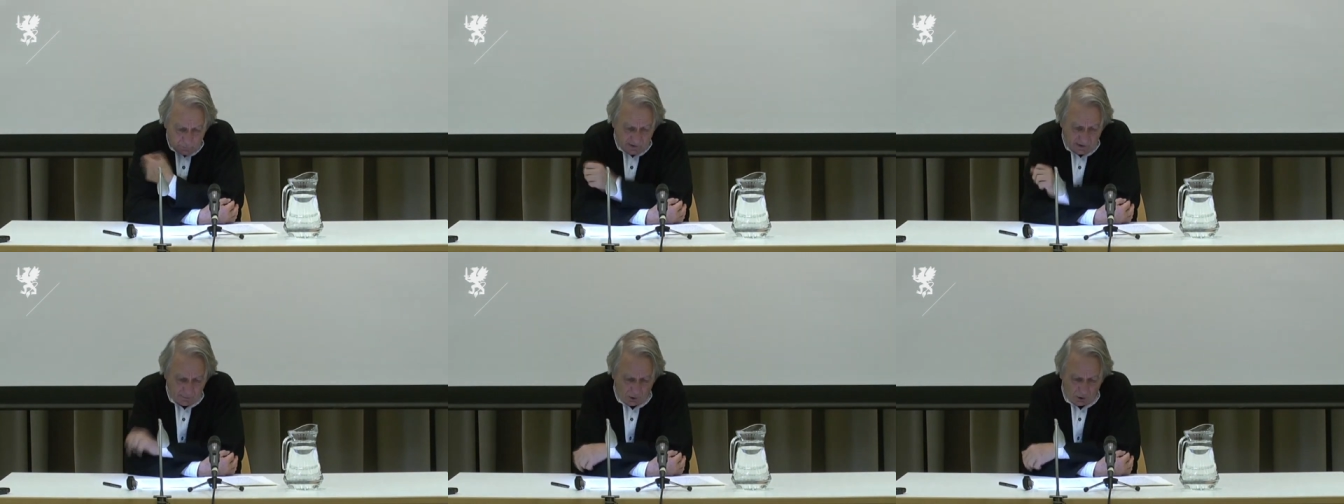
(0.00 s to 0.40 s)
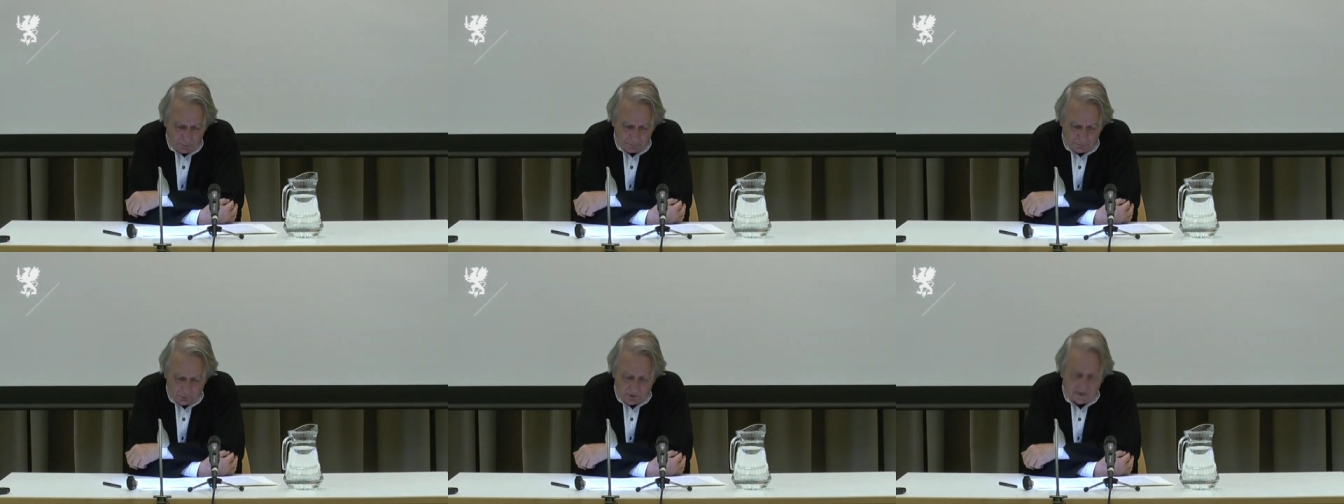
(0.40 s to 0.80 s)
came
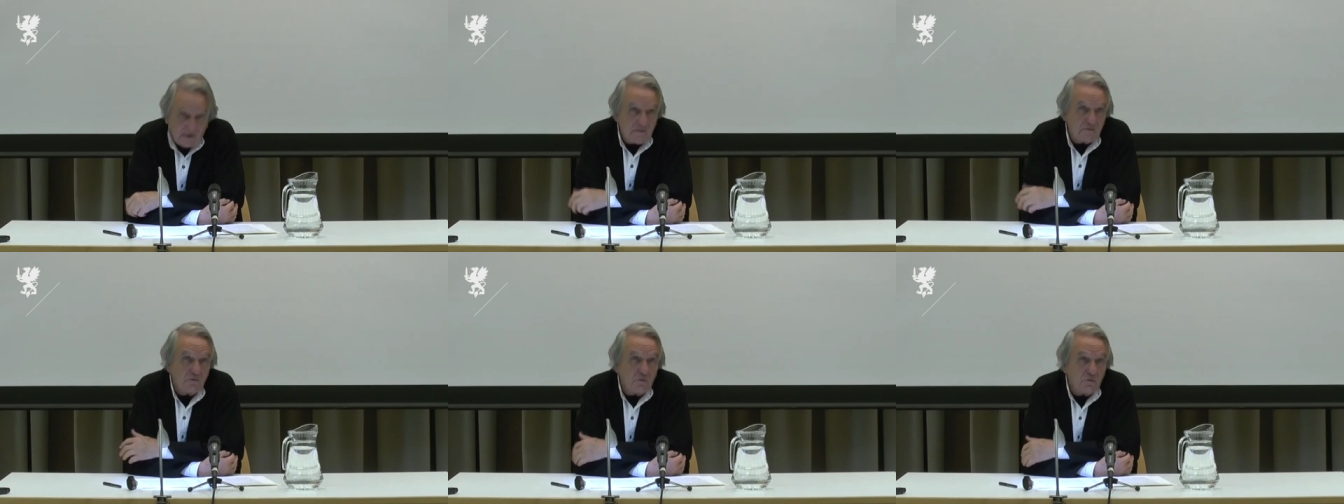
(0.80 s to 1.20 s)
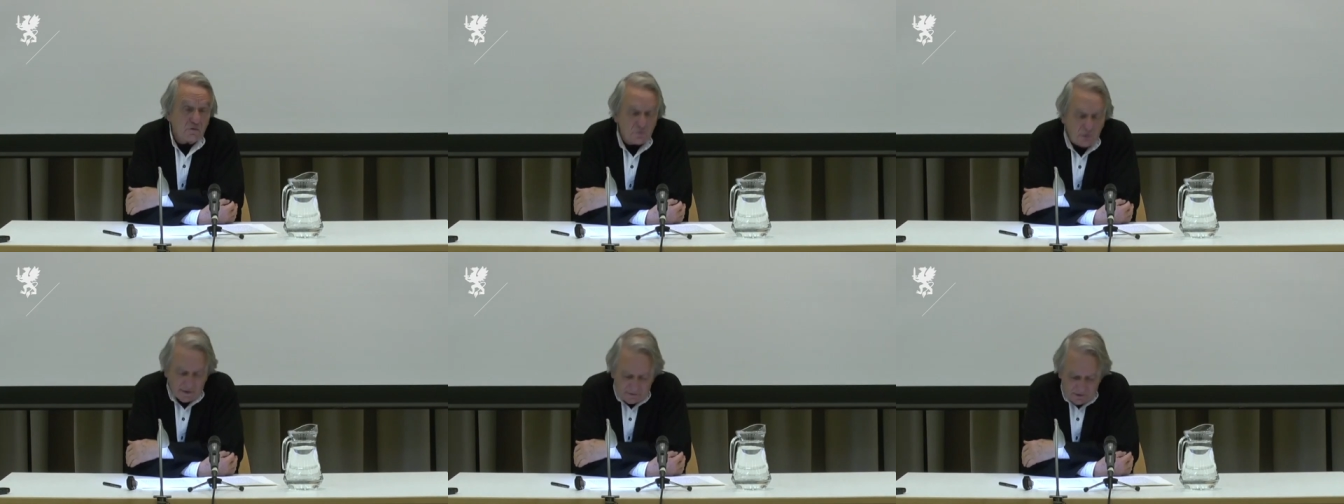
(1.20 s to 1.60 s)
up against the
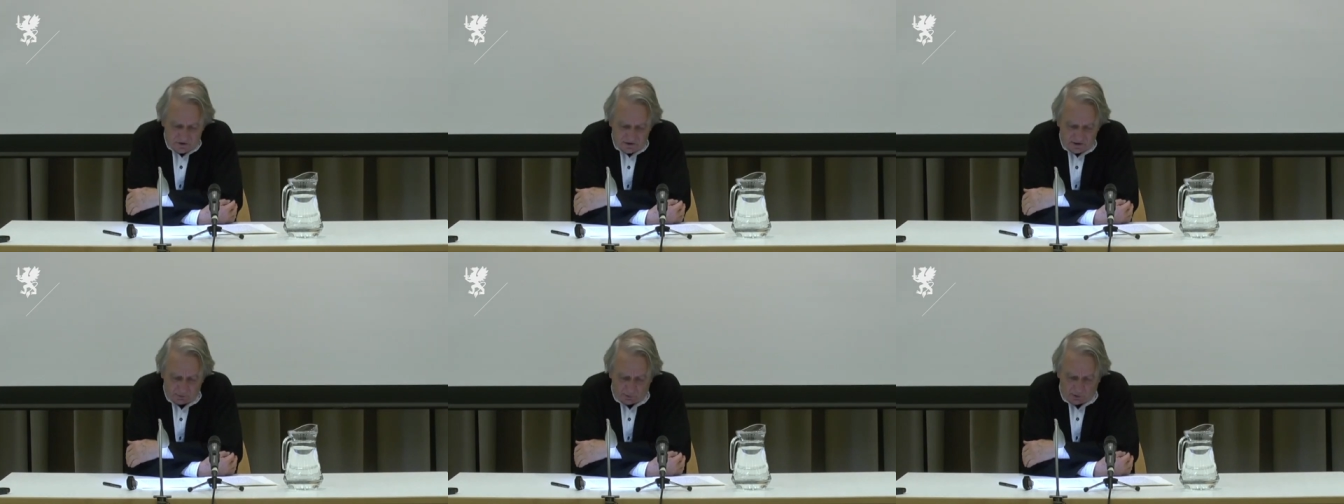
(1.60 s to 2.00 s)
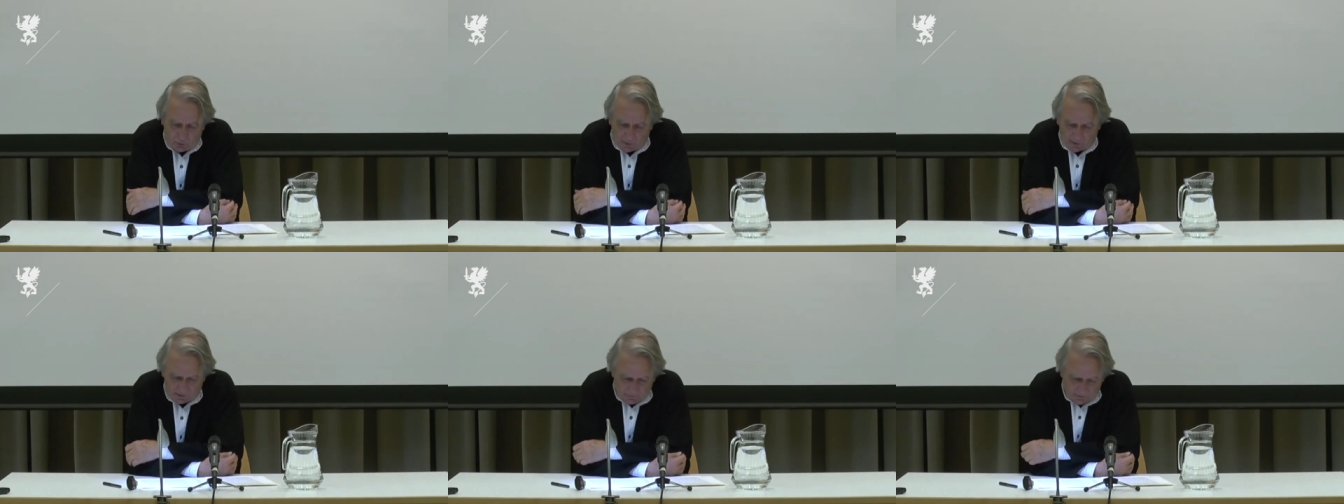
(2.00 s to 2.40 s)
strategic
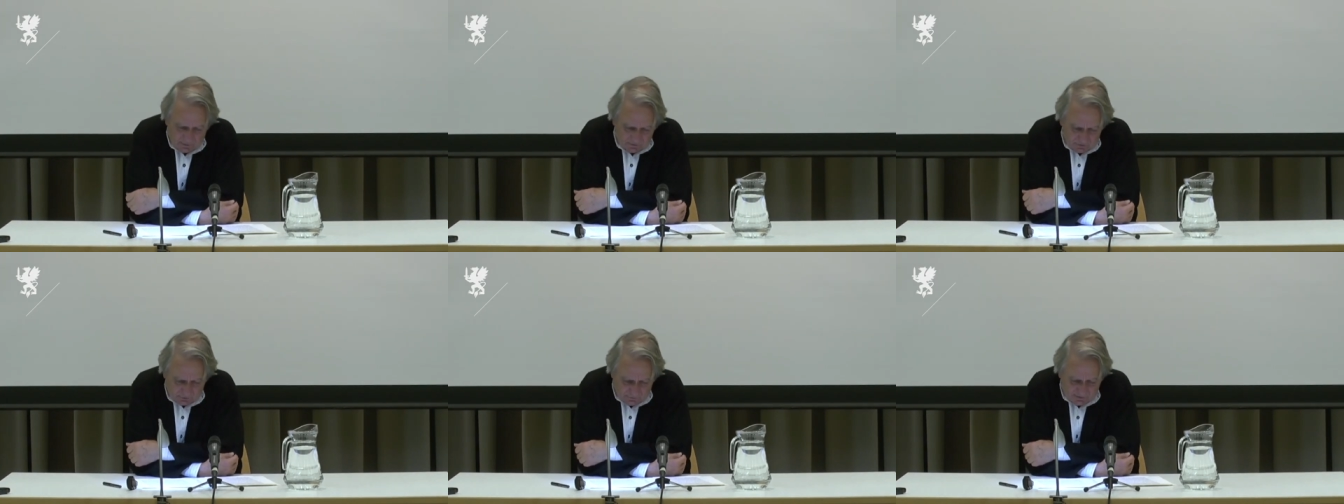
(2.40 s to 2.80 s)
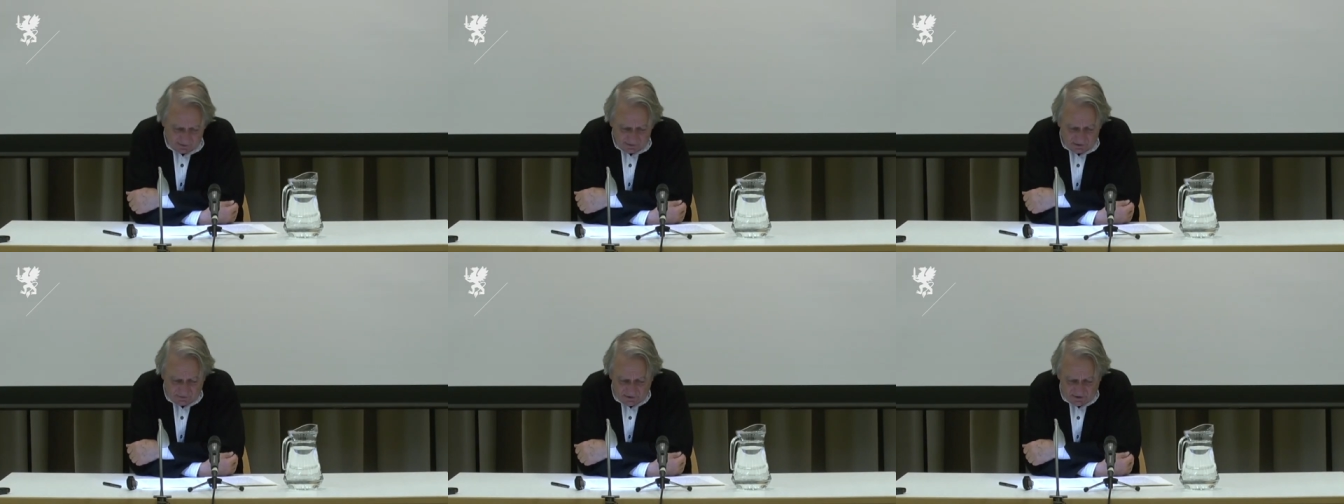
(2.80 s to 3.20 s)
requirements of the
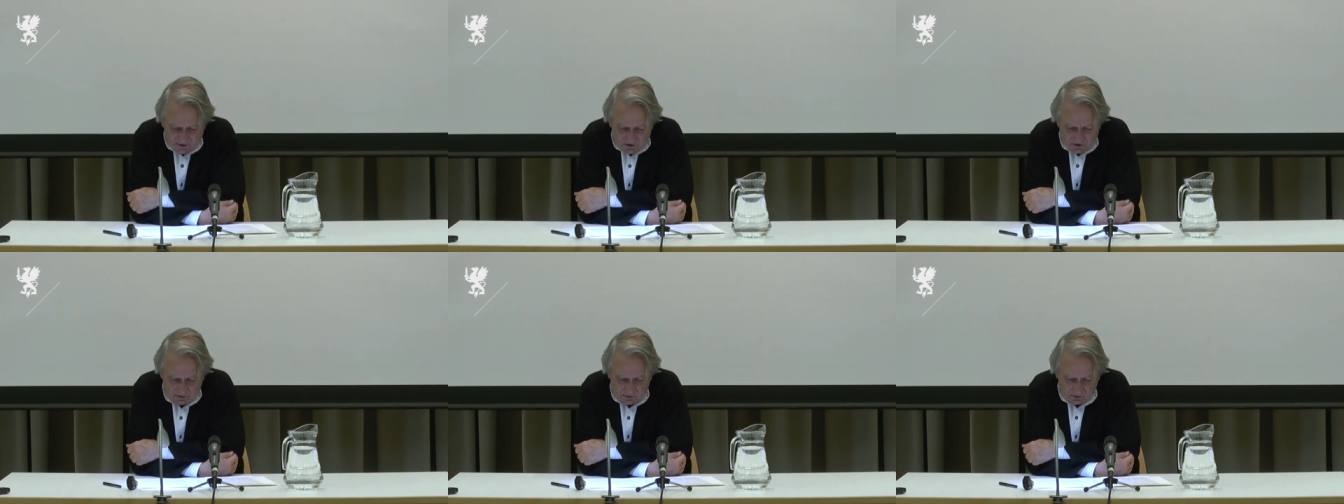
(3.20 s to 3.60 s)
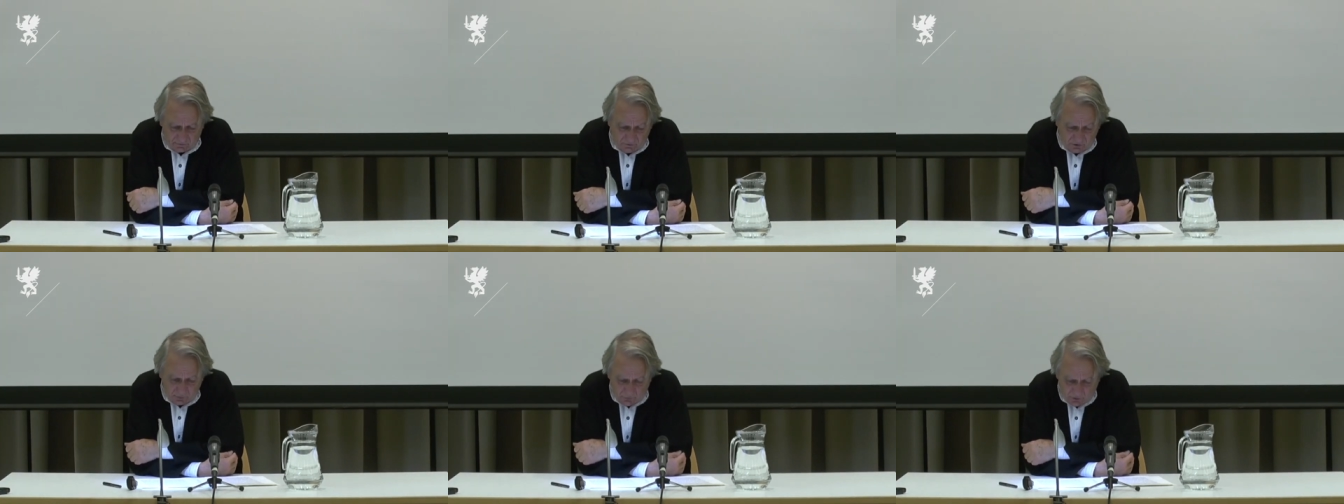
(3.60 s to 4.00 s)
edification
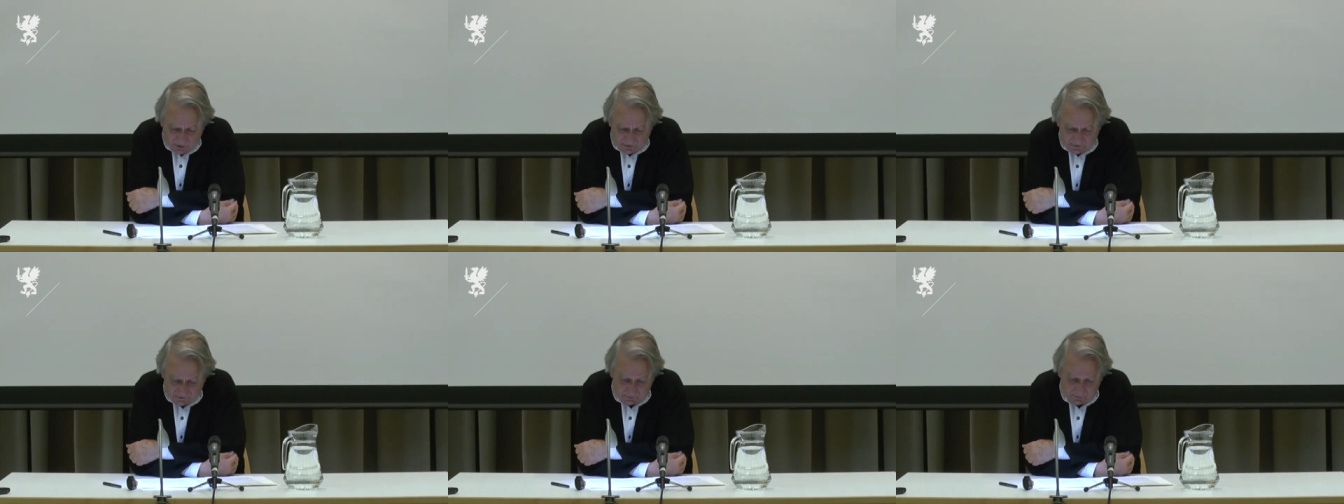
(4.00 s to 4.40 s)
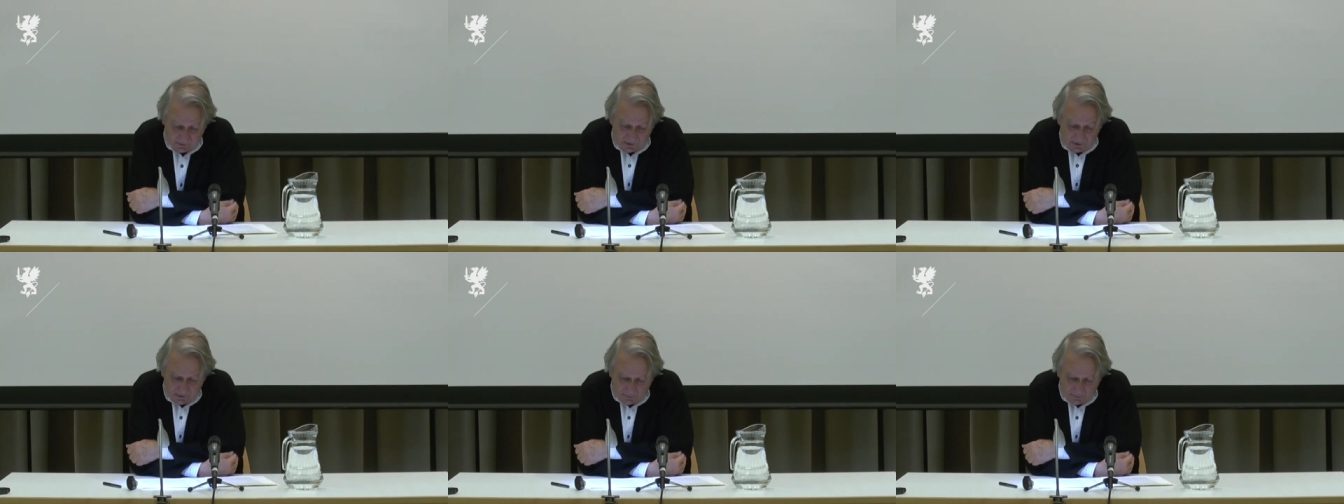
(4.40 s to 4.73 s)
of communism